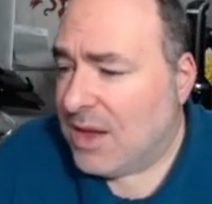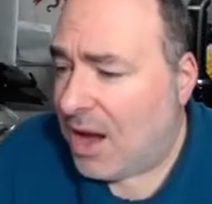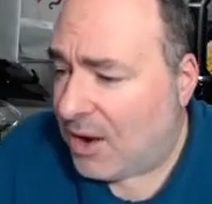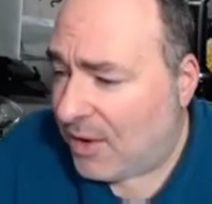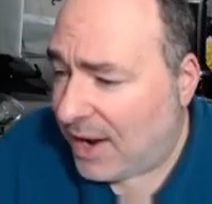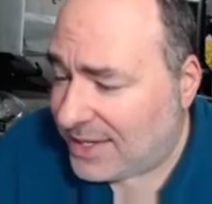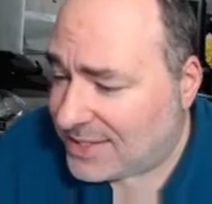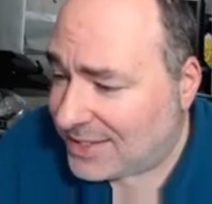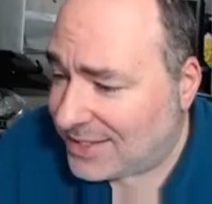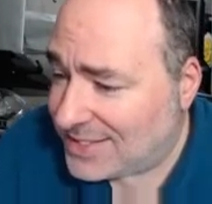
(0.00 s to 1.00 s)
All
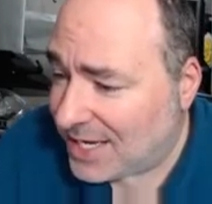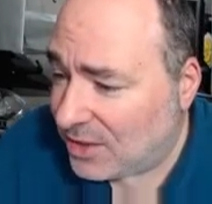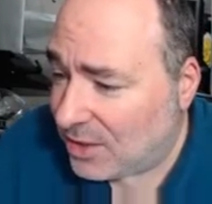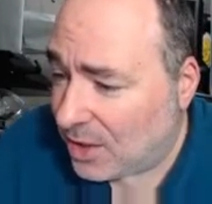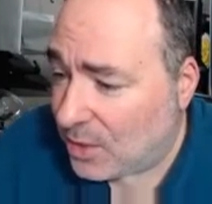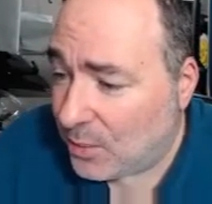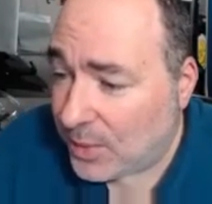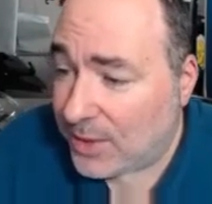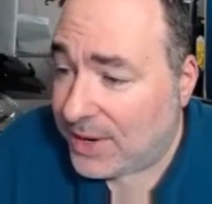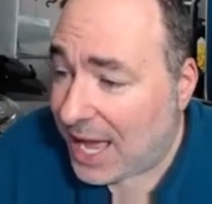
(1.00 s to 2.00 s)
right, let's take a look.
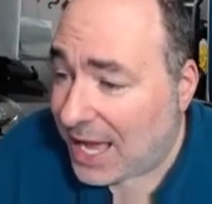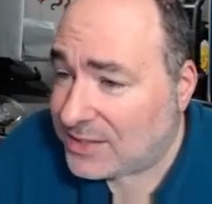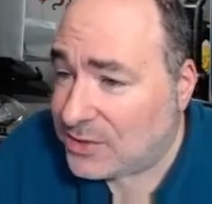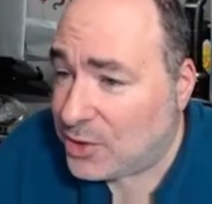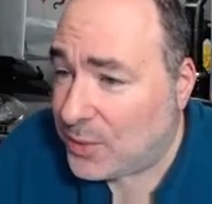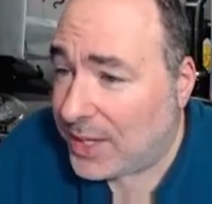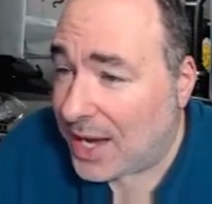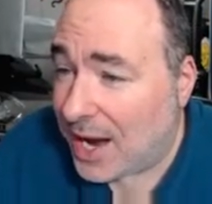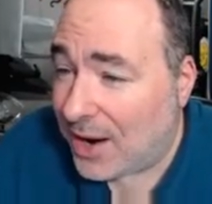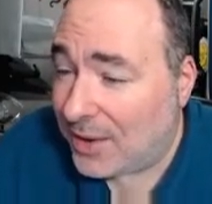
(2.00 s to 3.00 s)
We are not doing
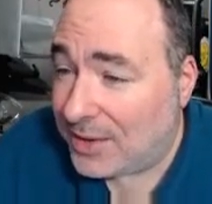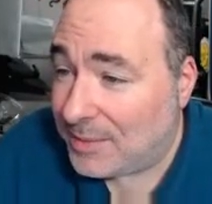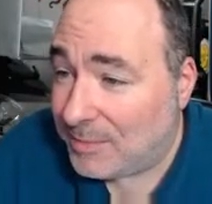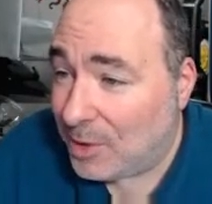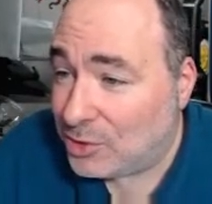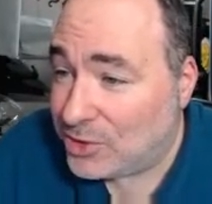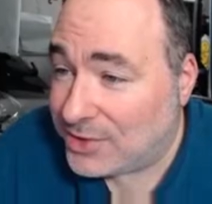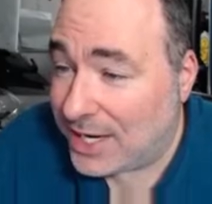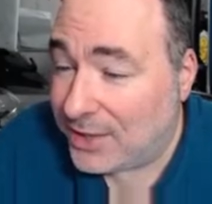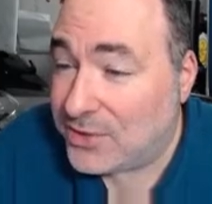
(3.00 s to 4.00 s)
our motion
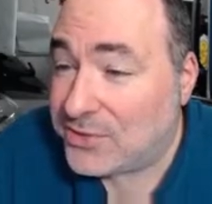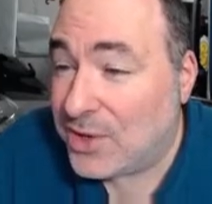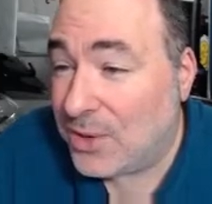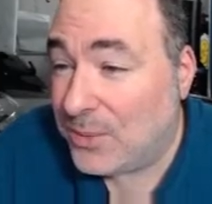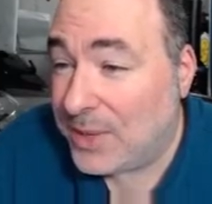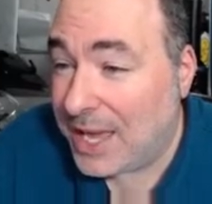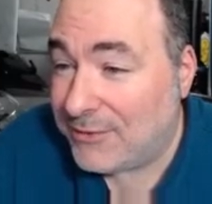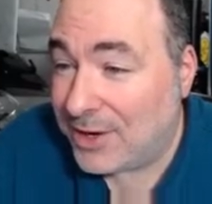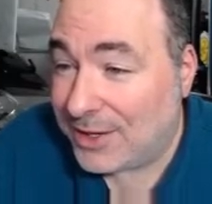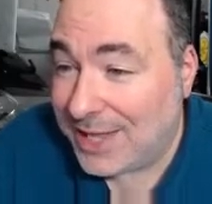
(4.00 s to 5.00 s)
titles, though we
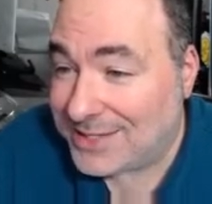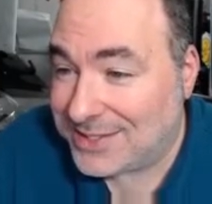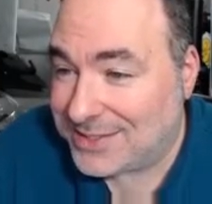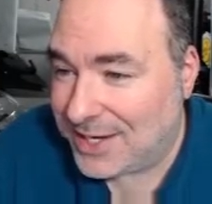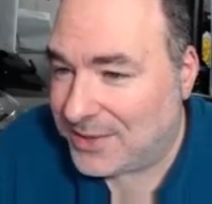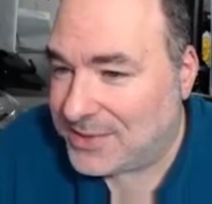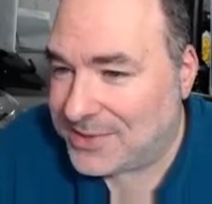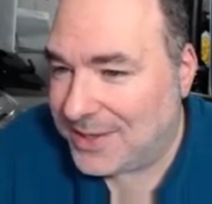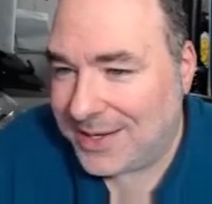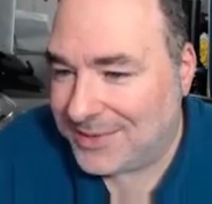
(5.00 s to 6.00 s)
have our classic
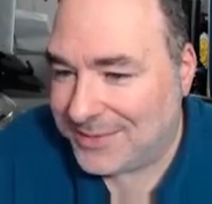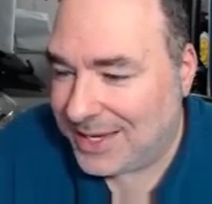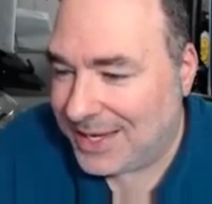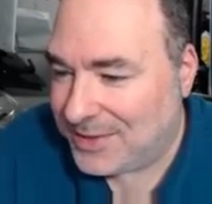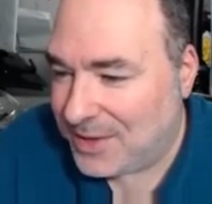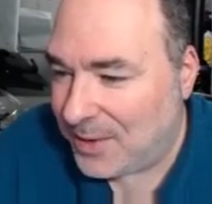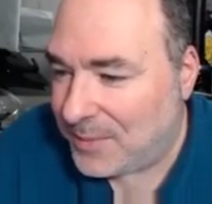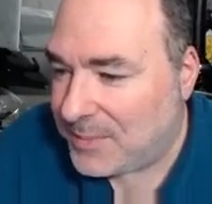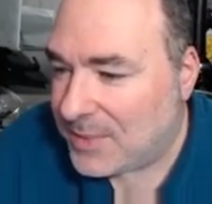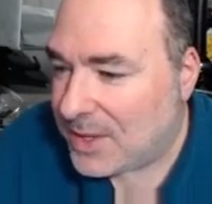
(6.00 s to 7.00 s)
titles. Oh, God, no.
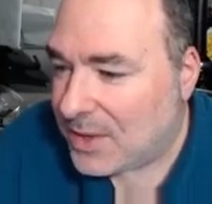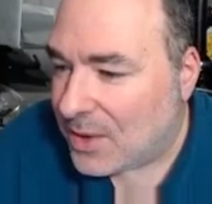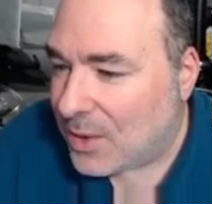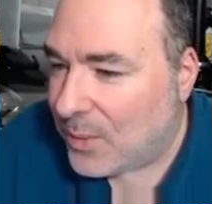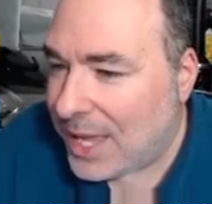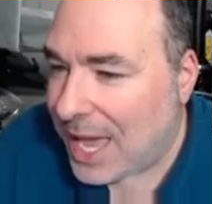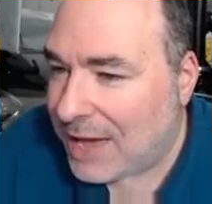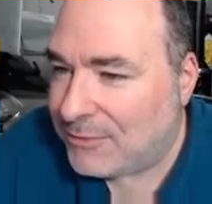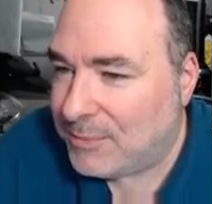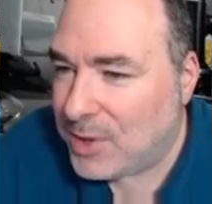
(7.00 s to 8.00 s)
We
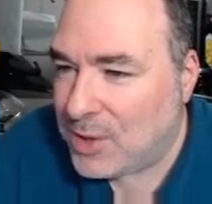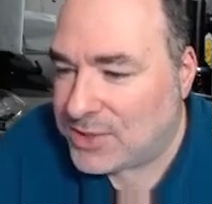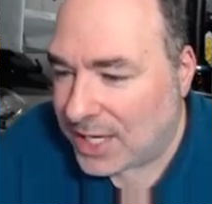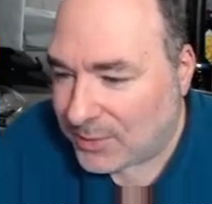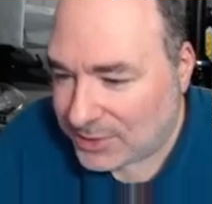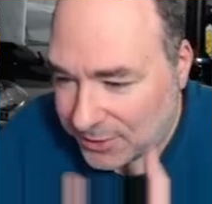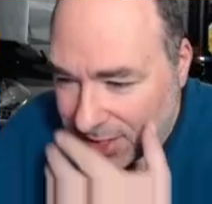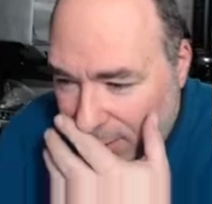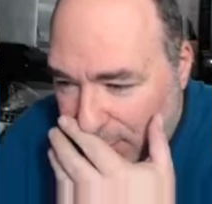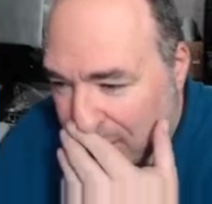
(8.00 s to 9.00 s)
have music, which I
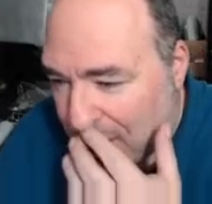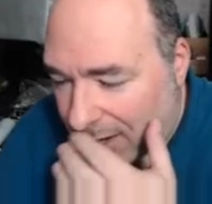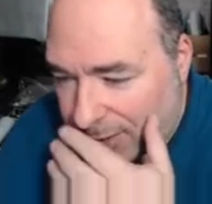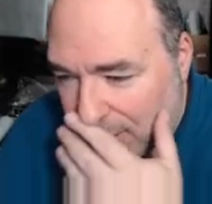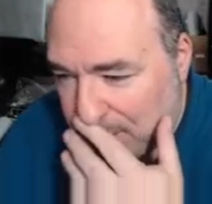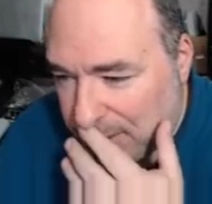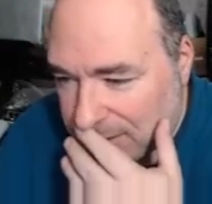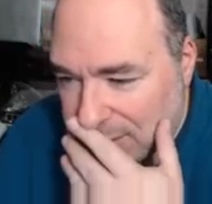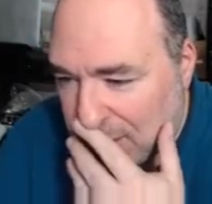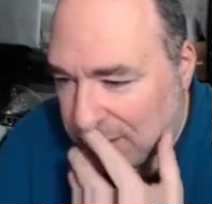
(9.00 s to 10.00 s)
think are their audio,
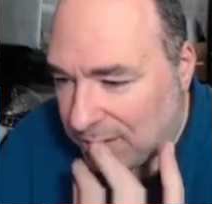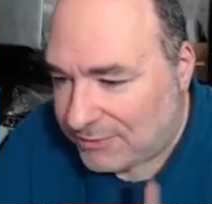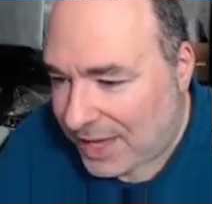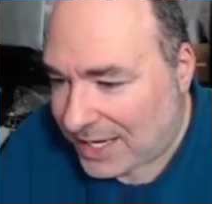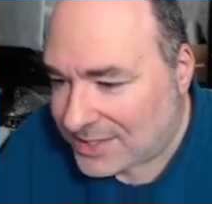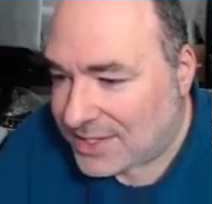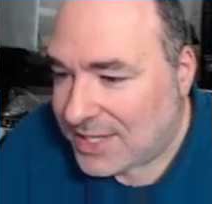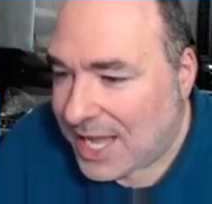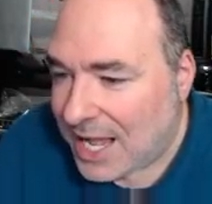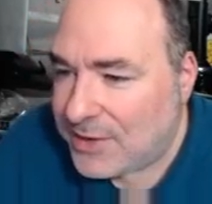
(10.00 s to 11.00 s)
built-in audio effects.
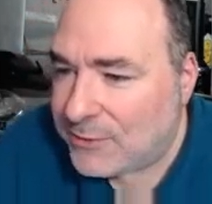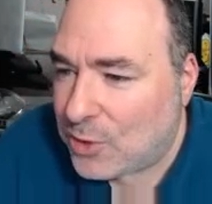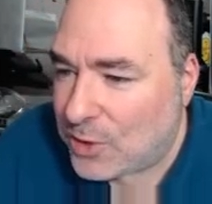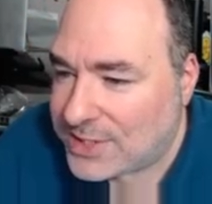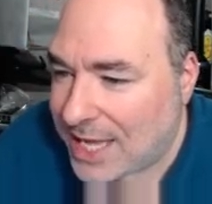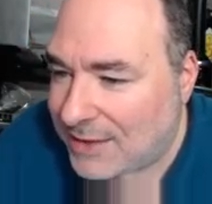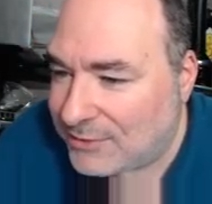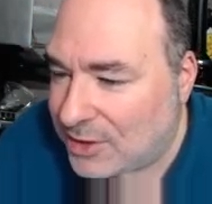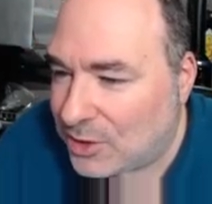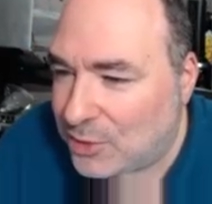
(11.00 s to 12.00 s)
And then, of course, they have
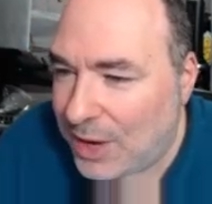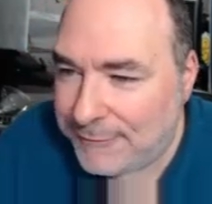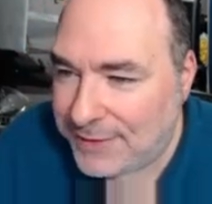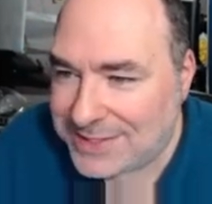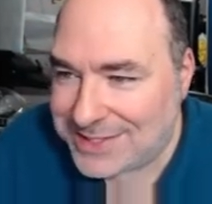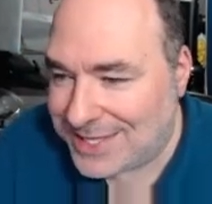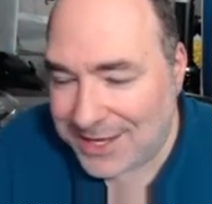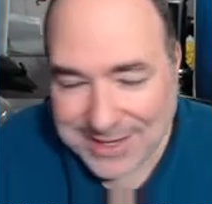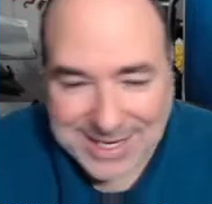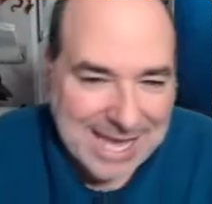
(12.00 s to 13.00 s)
little graphics that
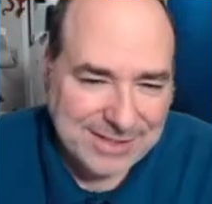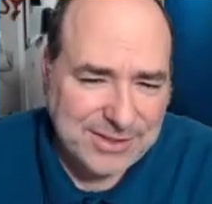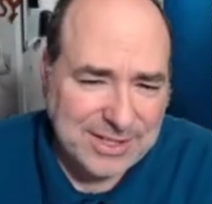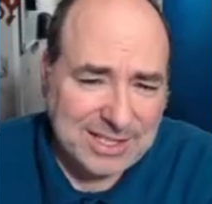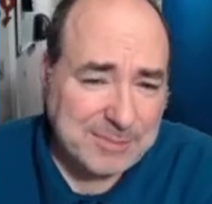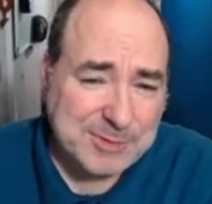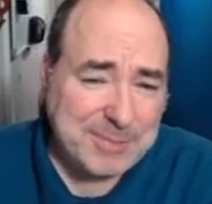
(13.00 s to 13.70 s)
they can add to the clips.